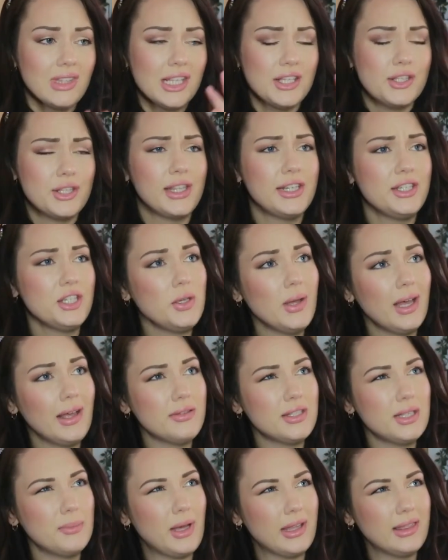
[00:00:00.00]
So they do have
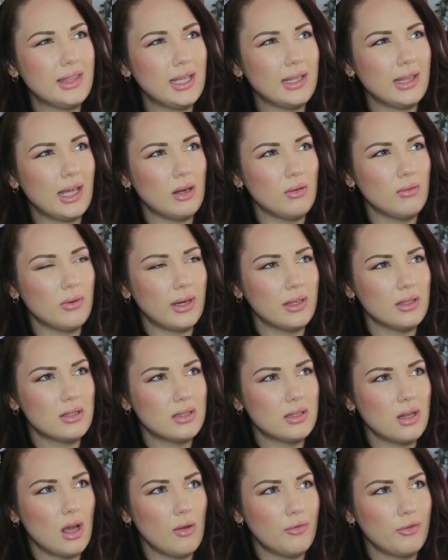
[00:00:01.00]
some, I think, that
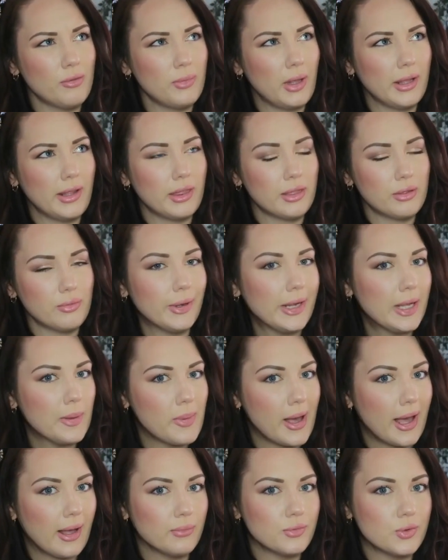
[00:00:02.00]
start from like
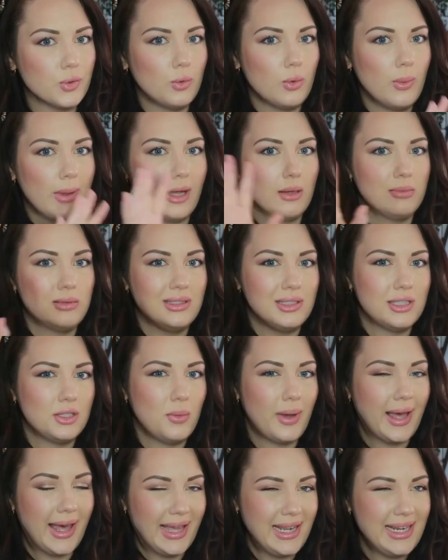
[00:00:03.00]
£3 all the way up
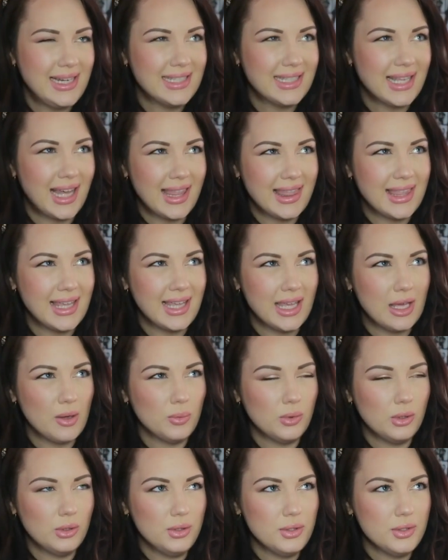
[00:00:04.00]
until 8, I think it
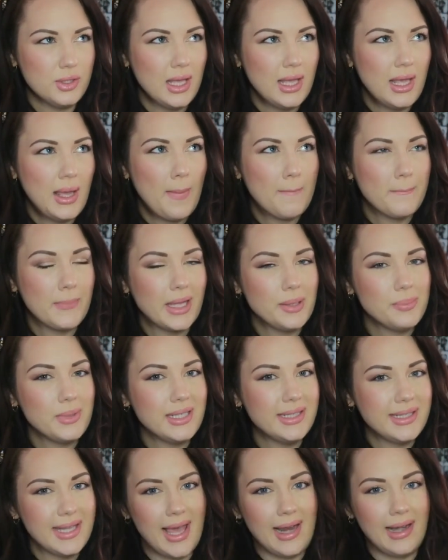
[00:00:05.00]
was. Maybe
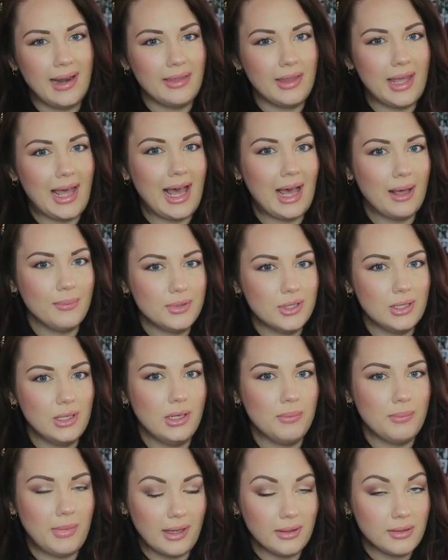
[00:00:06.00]
10 at the
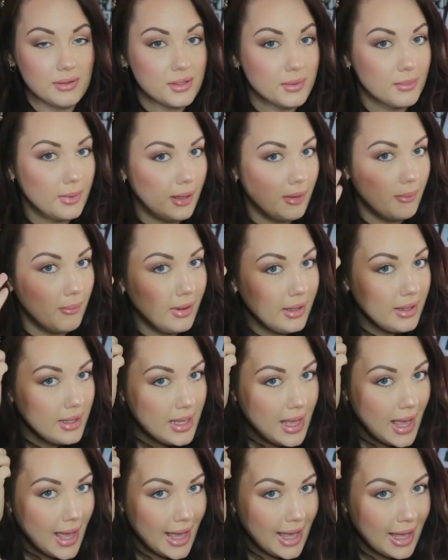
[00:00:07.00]
absolute maximum.
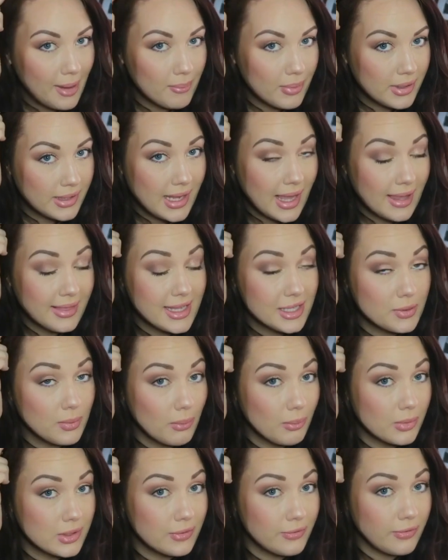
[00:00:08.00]
But yeah, this
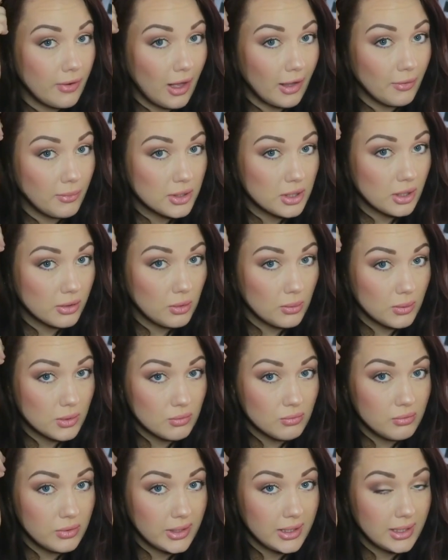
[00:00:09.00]
one was 5, which I thought was
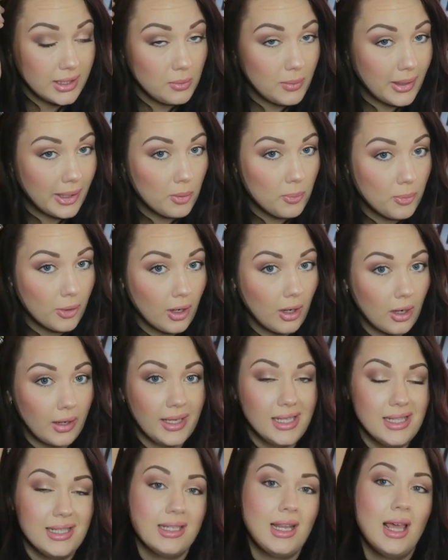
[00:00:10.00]
really well
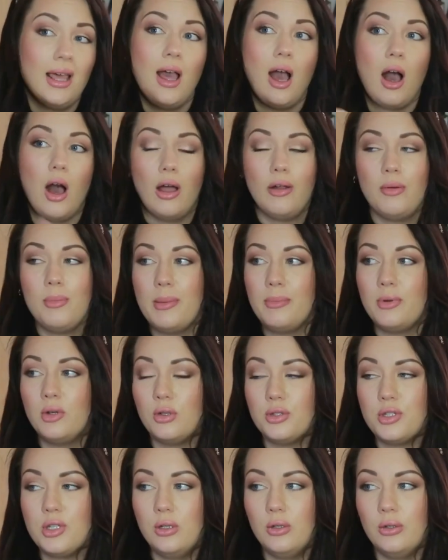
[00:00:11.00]
priced. I remember
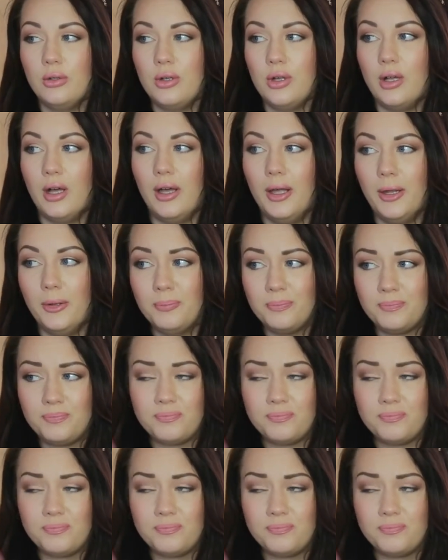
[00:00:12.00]
not too long ago,